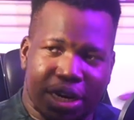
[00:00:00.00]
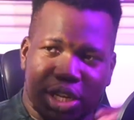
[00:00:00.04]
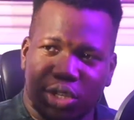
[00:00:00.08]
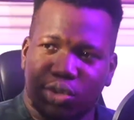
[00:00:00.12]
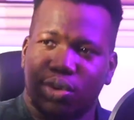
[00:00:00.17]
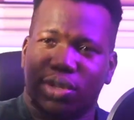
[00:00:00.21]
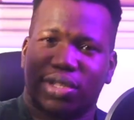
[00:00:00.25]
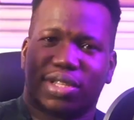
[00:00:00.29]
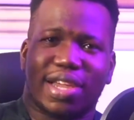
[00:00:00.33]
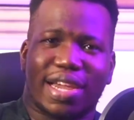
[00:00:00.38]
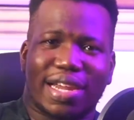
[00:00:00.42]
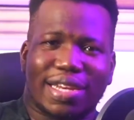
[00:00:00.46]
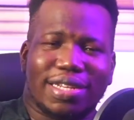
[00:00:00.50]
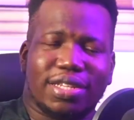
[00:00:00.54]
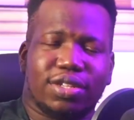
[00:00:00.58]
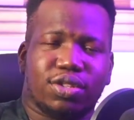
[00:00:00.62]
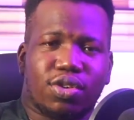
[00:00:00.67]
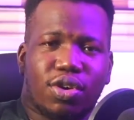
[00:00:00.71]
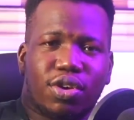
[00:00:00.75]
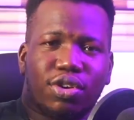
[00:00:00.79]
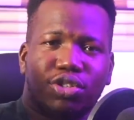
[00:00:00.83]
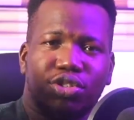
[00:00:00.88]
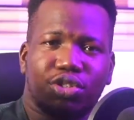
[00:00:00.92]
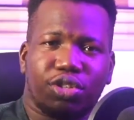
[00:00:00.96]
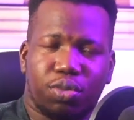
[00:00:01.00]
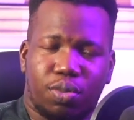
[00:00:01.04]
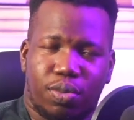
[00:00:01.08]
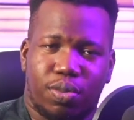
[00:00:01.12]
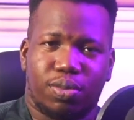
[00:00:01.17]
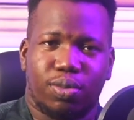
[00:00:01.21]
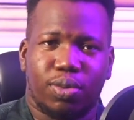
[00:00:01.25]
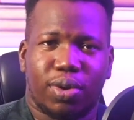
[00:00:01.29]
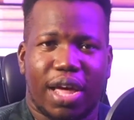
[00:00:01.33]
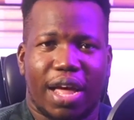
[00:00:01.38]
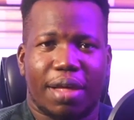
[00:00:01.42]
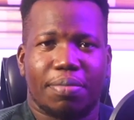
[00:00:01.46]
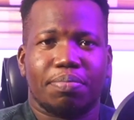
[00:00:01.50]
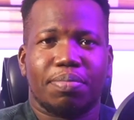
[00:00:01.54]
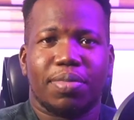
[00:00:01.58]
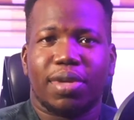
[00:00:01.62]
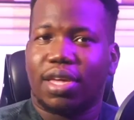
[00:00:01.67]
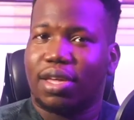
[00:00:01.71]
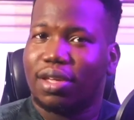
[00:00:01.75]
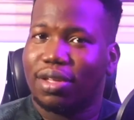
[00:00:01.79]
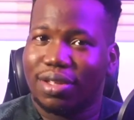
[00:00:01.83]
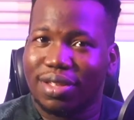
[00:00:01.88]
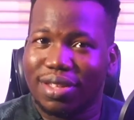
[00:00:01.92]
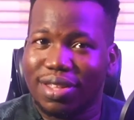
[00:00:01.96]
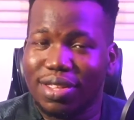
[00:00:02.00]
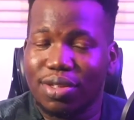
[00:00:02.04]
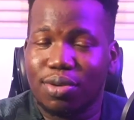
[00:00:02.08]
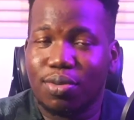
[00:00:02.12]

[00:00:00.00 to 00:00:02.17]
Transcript: This one's, they're in this country. Look at me.